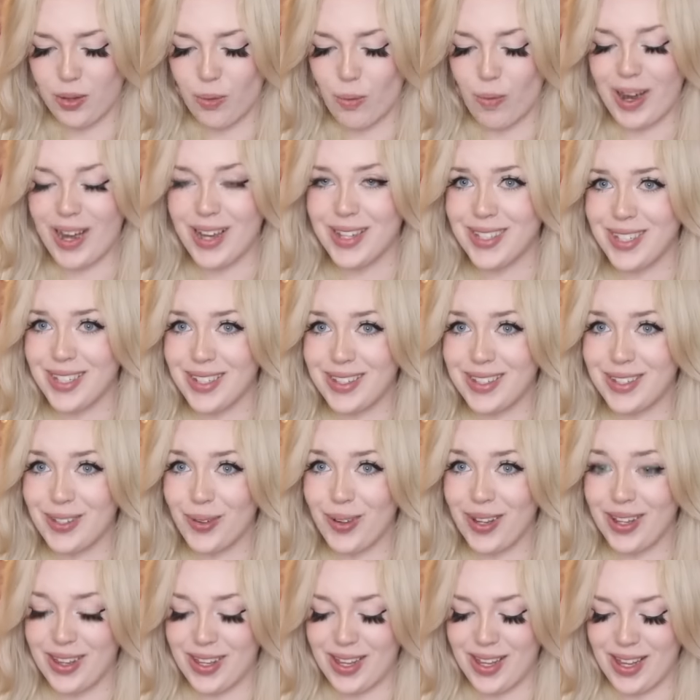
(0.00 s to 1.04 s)
Why is it
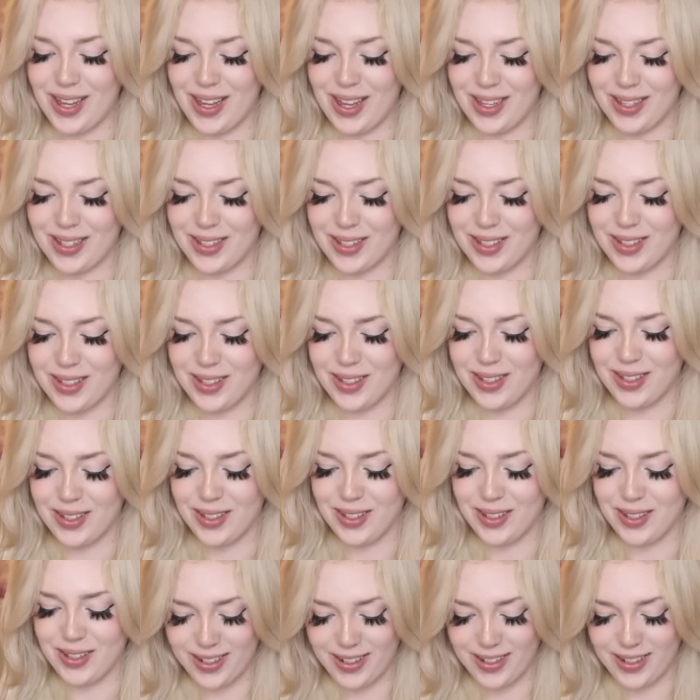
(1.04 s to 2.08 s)
doing this?
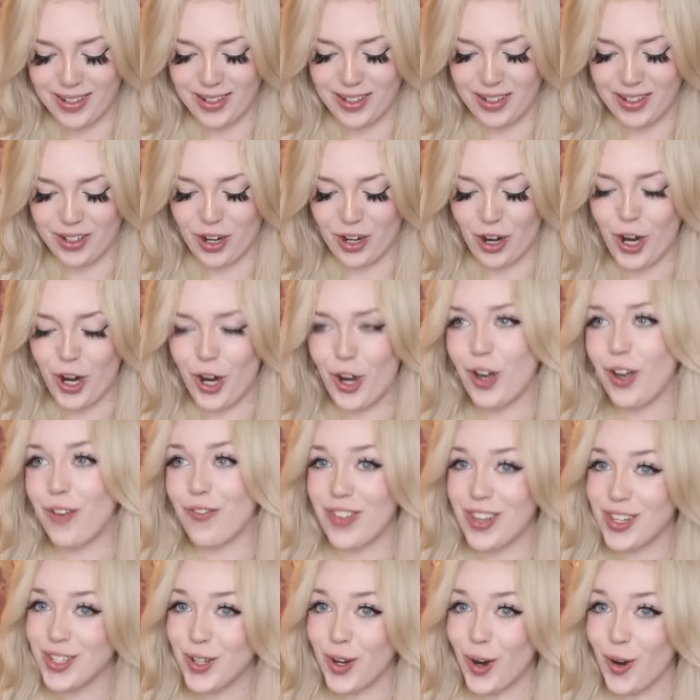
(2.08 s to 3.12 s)
Girl, if
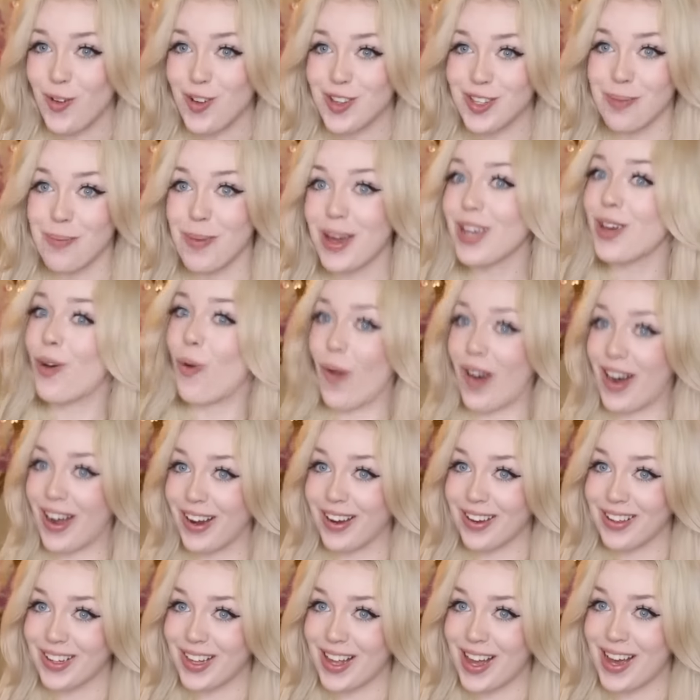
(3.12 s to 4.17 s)
this girl was in my
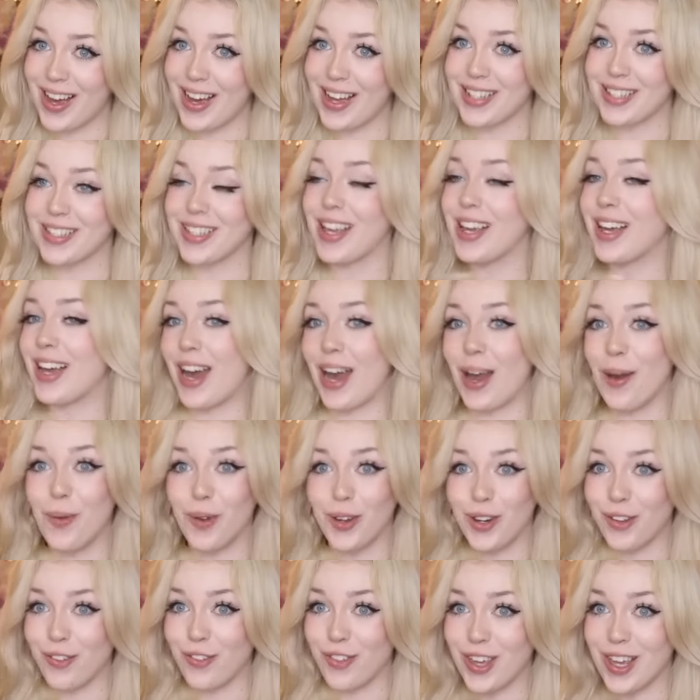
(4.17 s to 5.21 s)
choir class, like, I
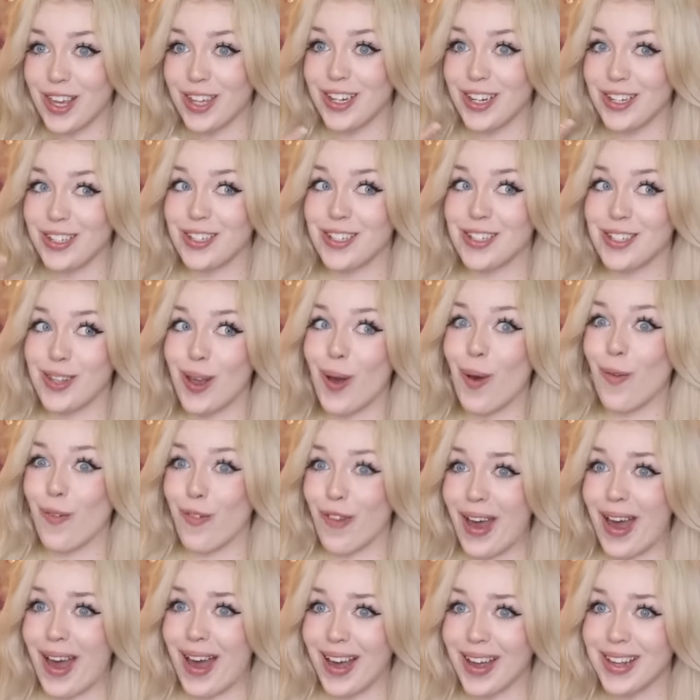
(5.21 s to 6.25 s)
would have yeeted so
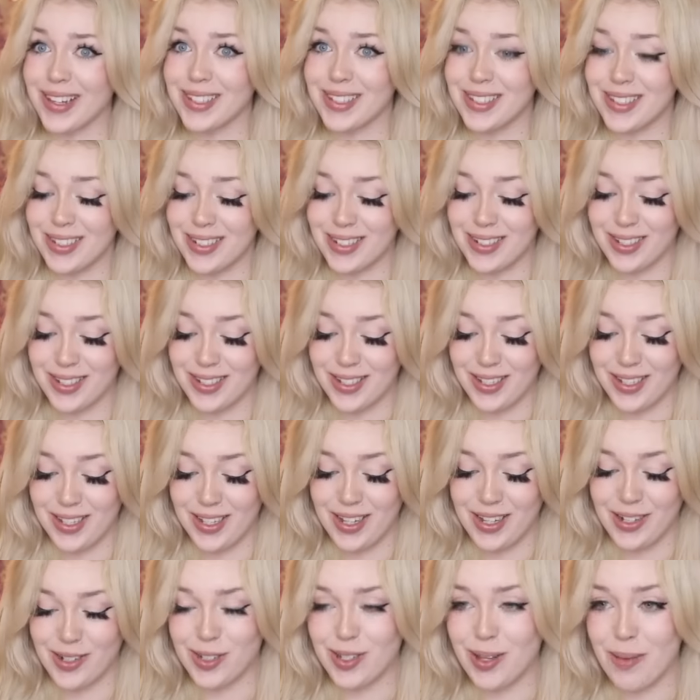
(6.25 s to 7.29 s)
fast.
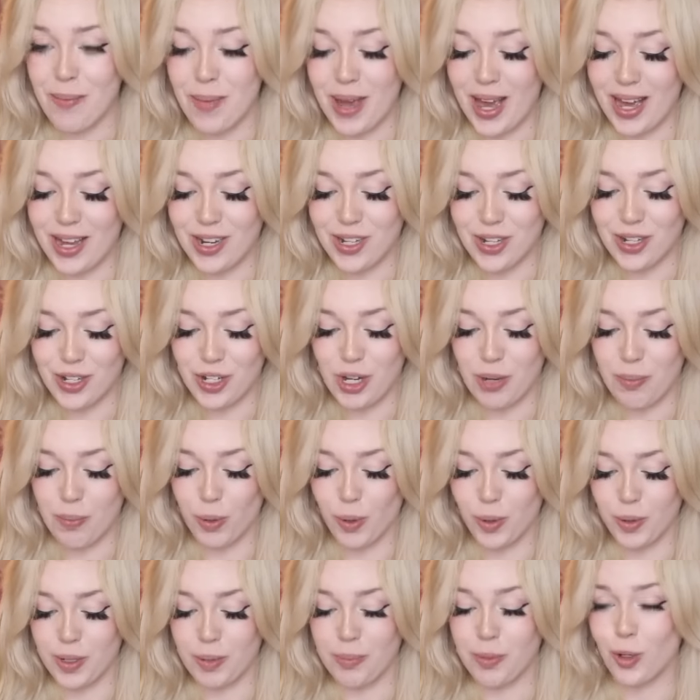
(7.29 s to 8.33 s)
Just imagine she
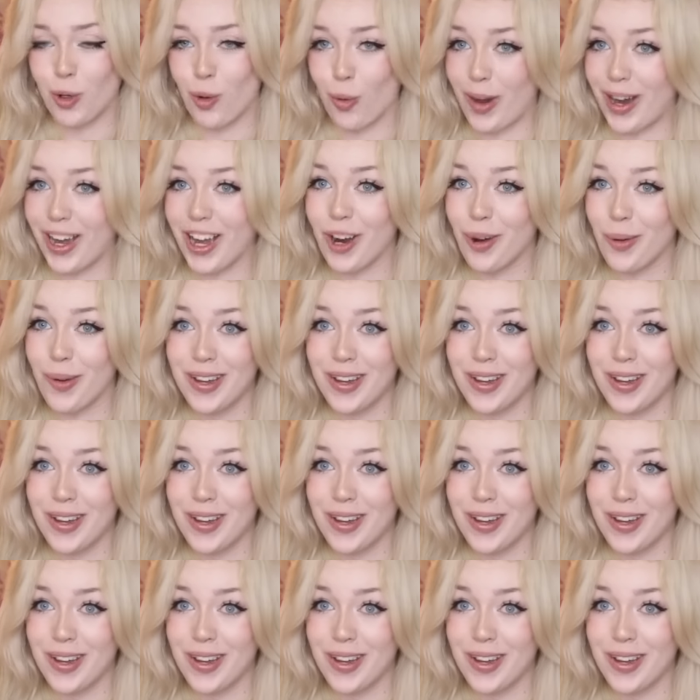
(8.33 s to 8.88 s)
pulls up the choir